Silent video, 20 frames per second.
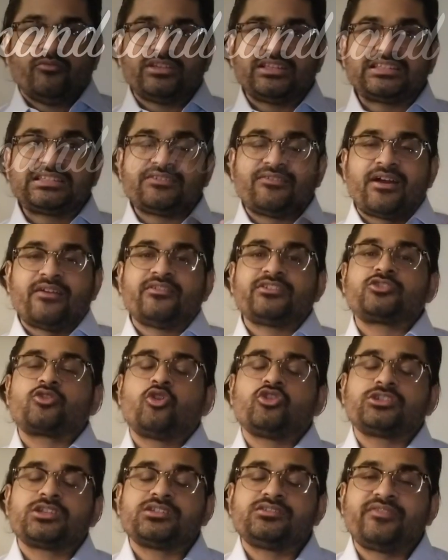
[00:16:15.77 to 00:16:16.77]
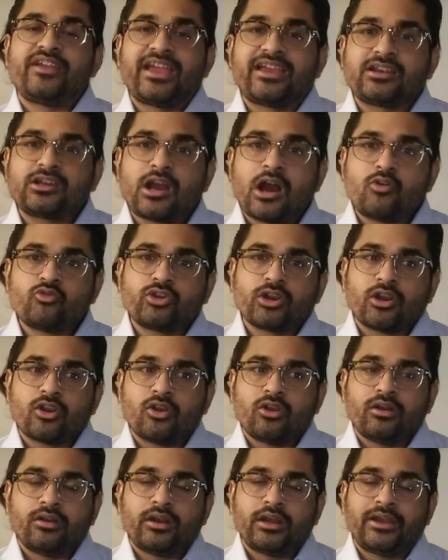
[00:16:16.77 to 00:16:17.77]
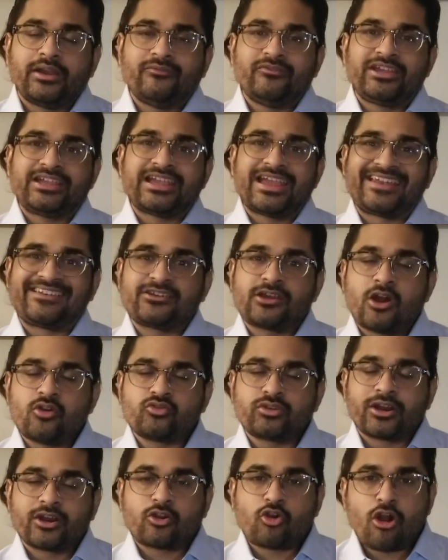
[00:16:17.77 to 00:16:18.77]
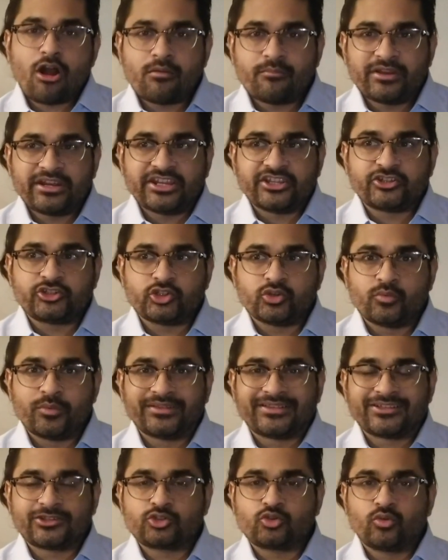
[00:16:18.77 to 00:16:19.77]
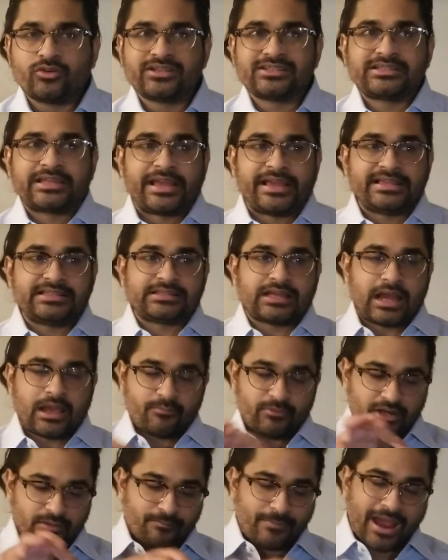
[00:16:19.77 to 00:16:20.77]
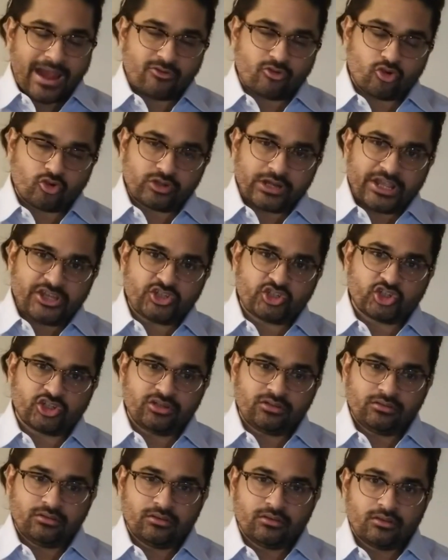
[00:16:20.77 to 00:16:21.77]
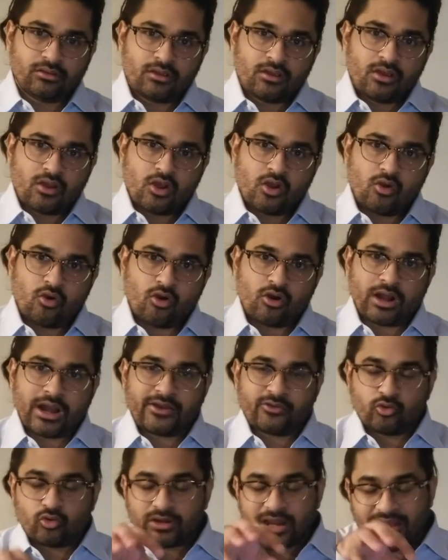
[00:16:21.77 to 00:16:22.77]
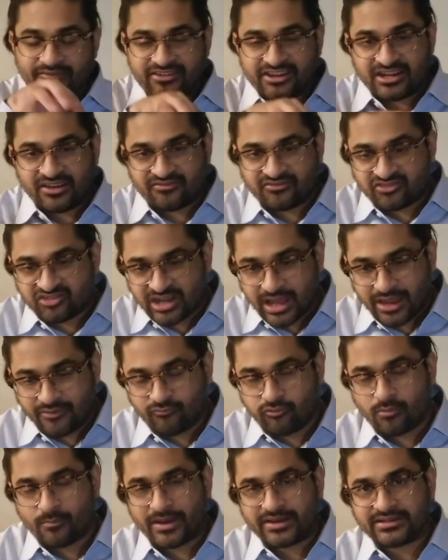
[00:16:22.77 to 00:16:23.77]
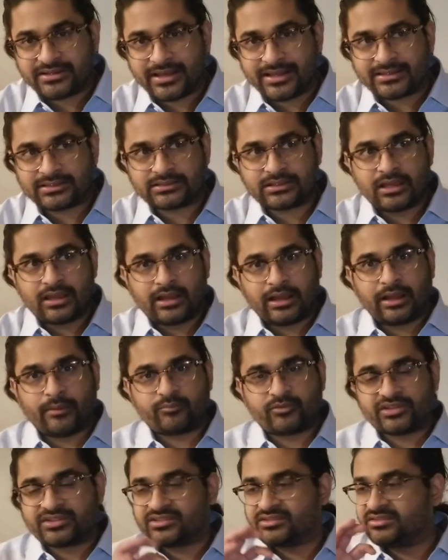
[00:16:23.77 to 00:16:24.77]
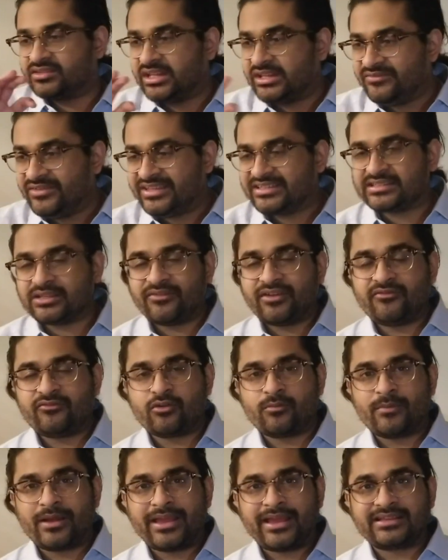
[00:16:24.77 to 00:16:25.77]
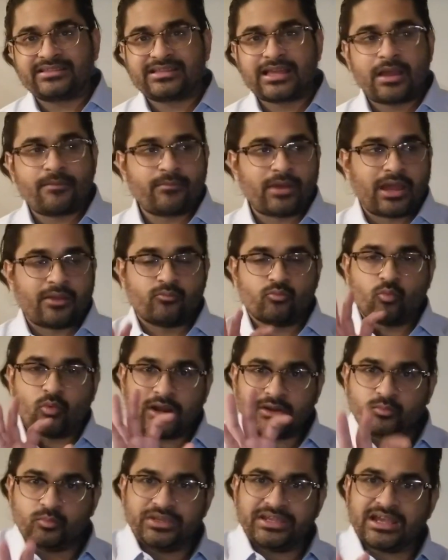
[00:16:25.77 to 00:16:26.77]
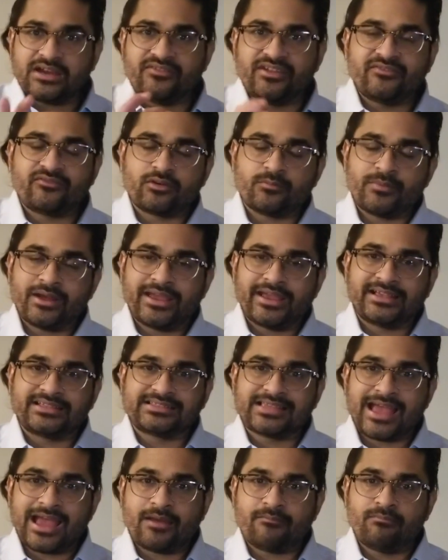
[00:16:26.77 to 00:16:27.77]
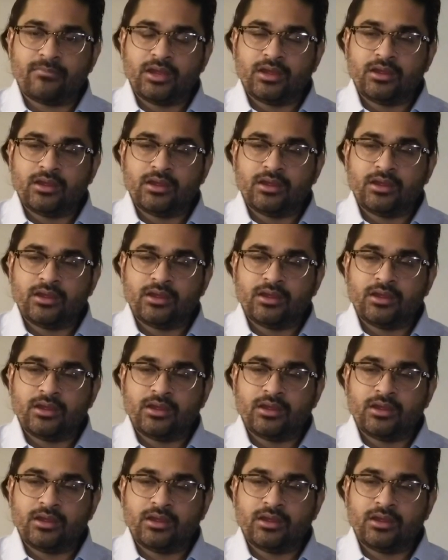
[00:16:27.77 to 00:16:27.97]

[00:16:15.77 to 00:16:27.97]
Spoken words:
the Survivor's courses, we encounter a common issue where the student says, I'm in a bad rotation, or I don't have enough time for my test, I'm just 3 weeks away from my exam, I'm 1 week away from my exam,